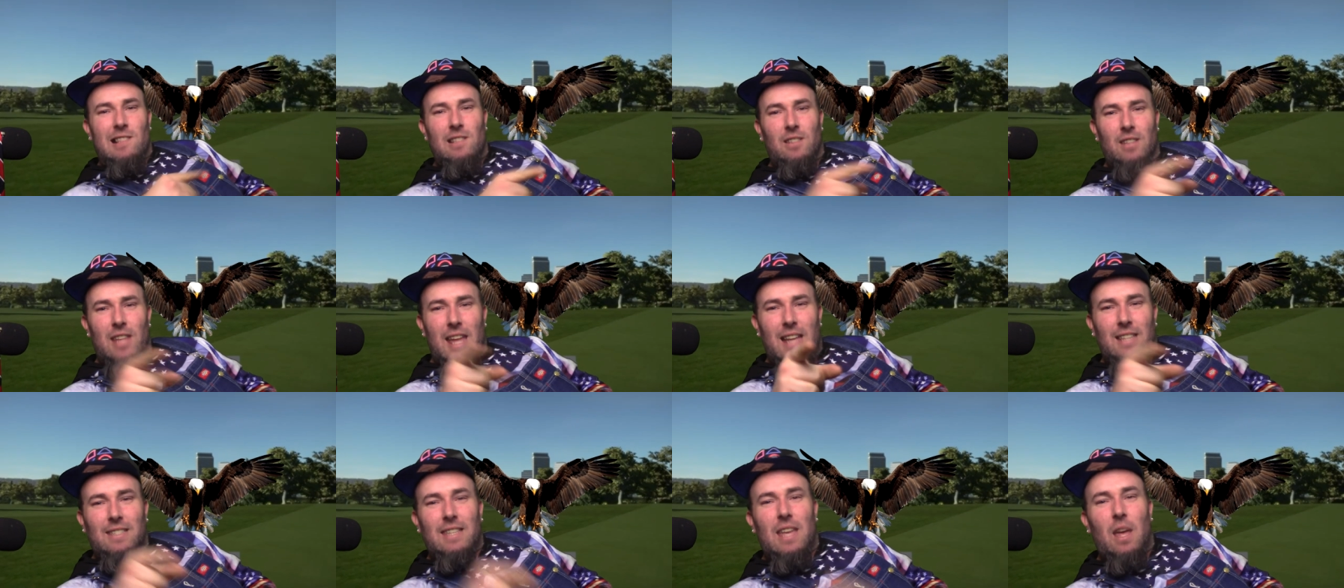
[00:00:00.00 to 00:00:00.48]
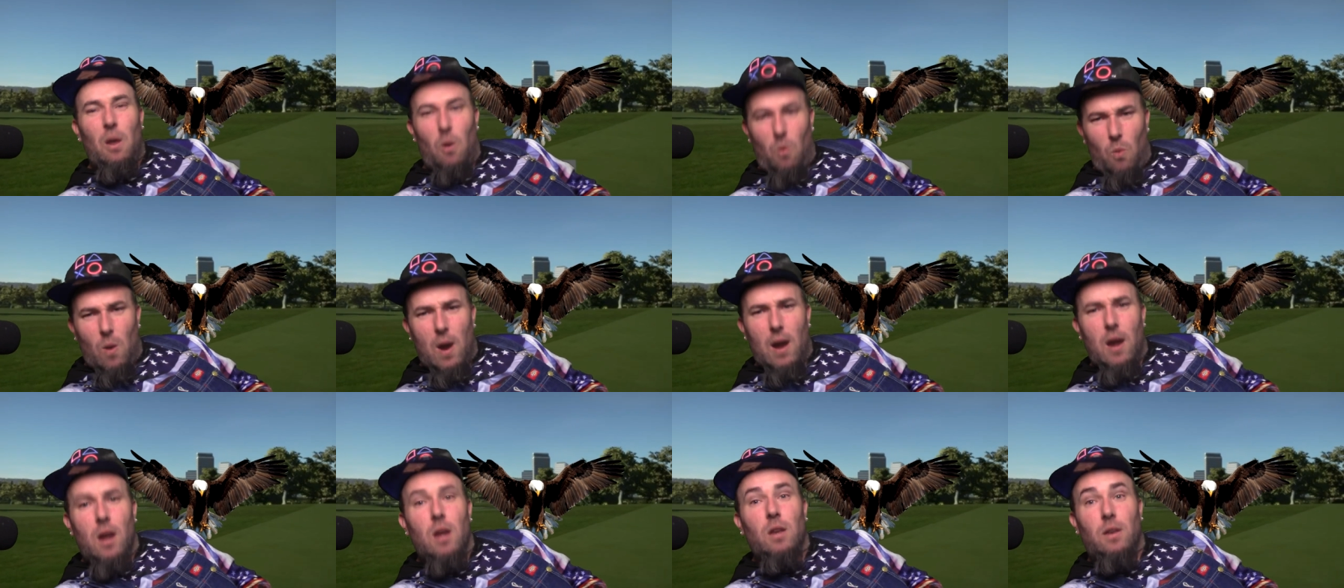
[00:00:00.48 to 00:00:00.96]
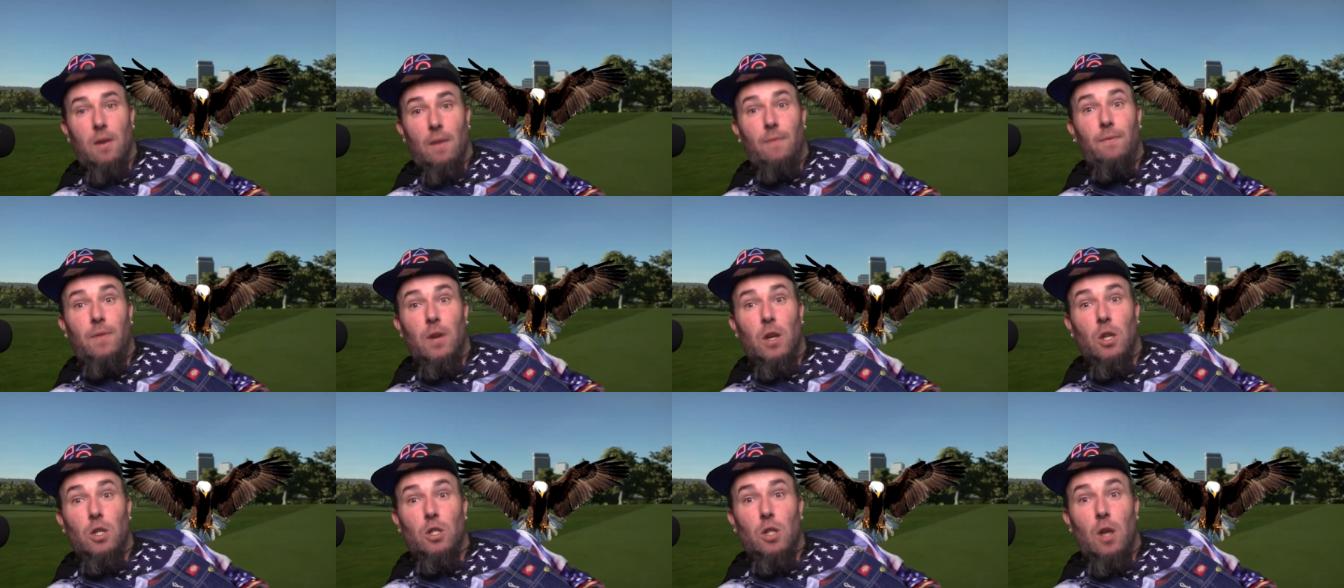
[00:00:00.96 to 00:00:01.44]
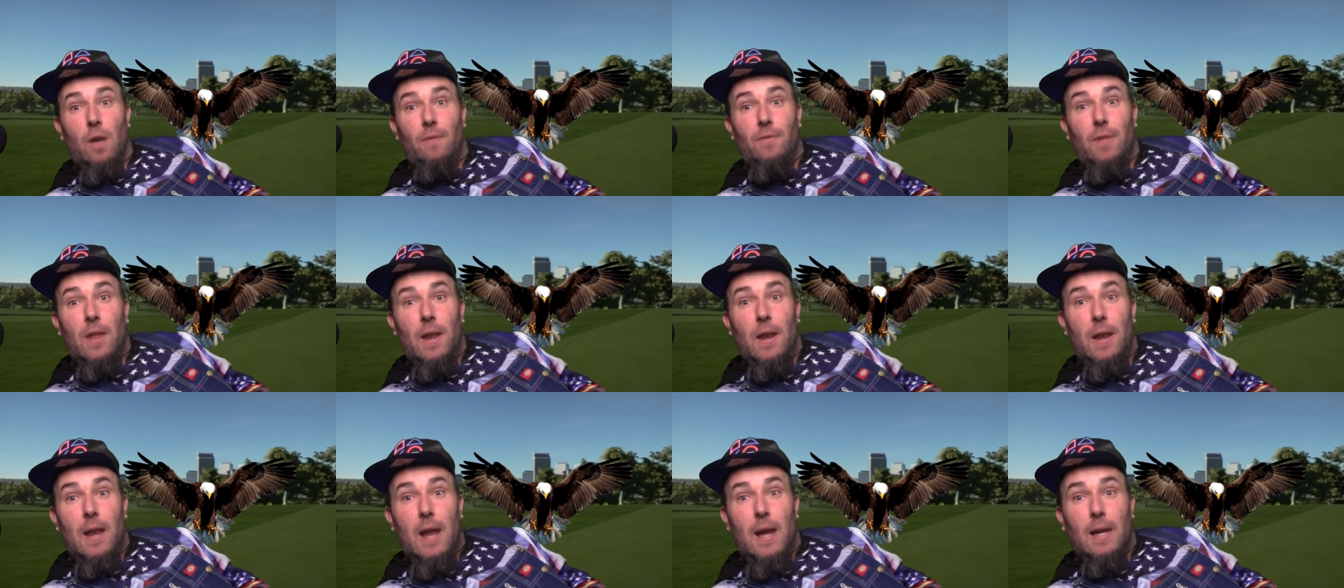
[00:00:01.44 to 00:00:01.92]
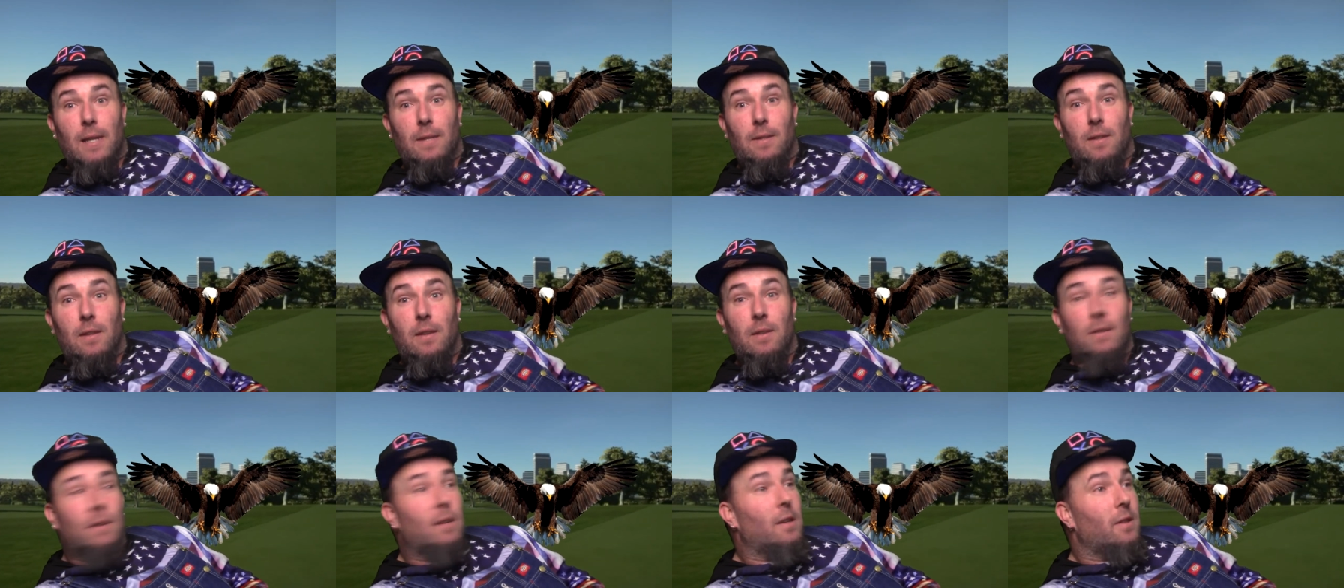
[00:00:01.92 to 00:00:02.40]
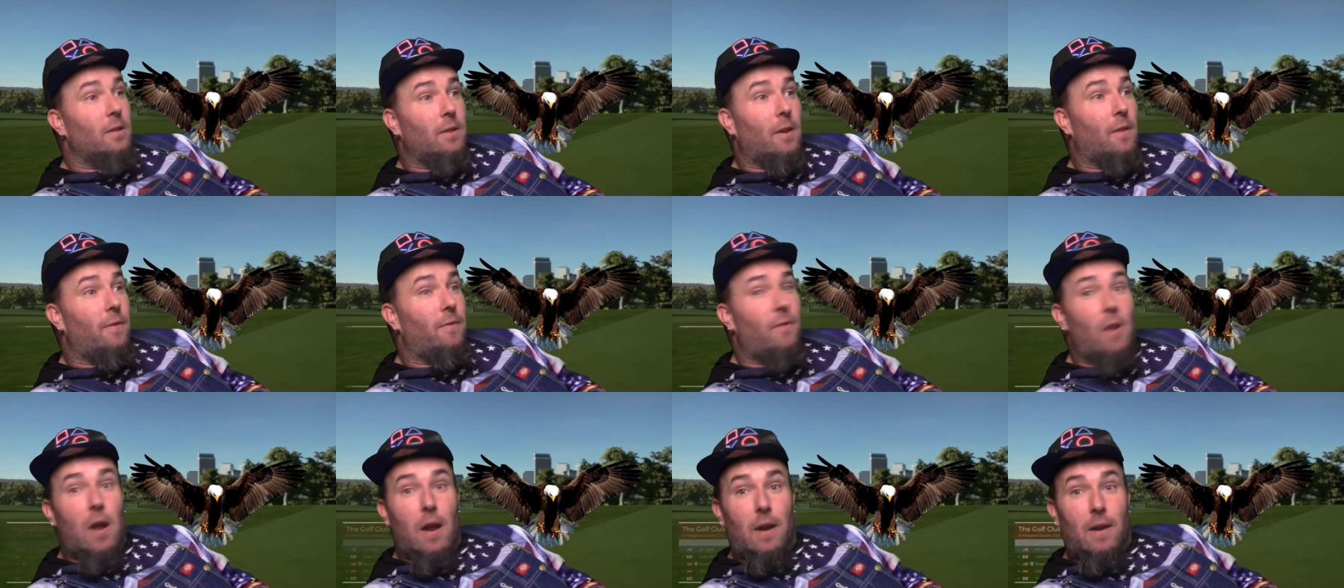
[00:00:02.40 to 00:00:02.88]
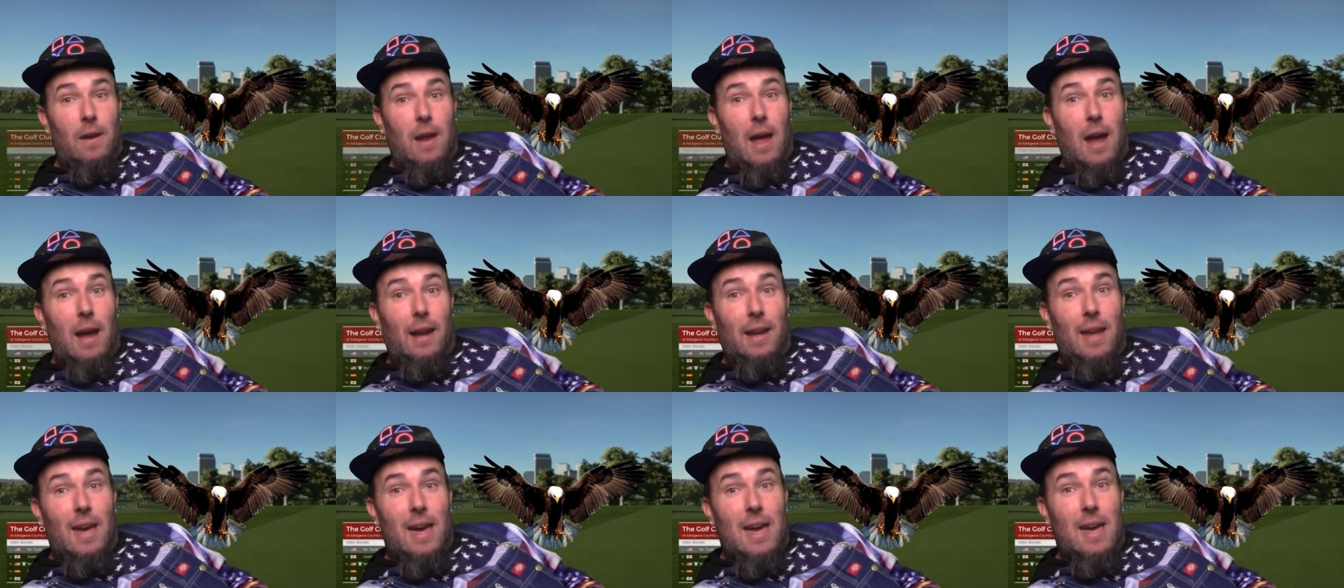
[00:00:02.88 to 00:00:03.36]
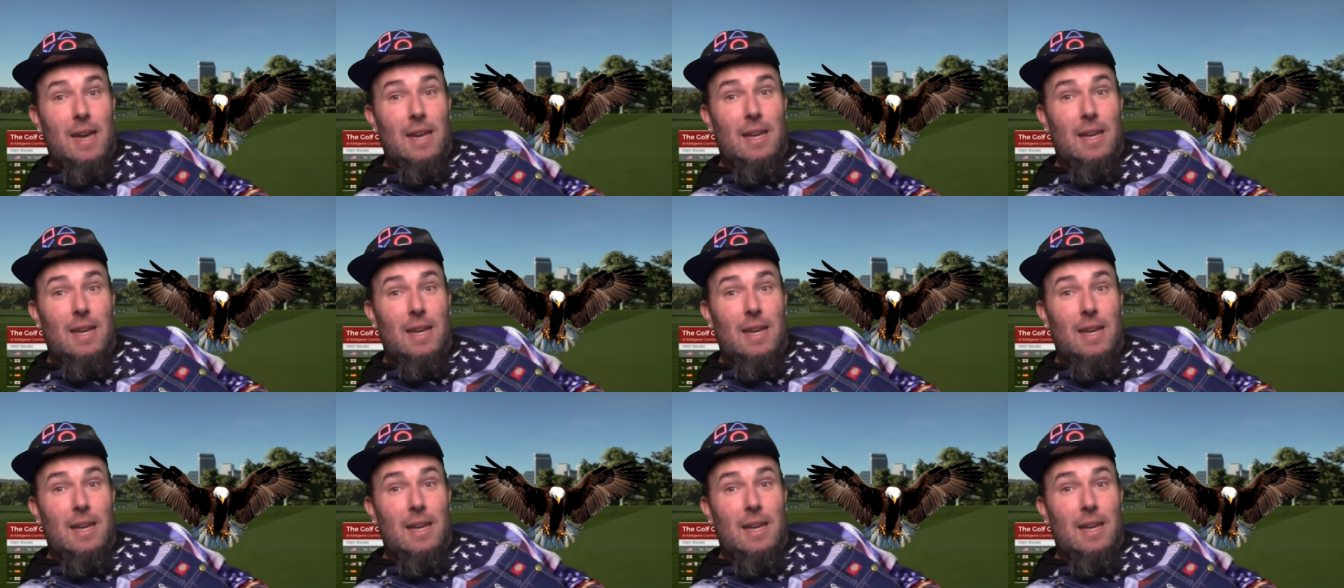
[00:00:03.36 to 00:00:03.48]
That's our way to finish off the ninth front nine, huh?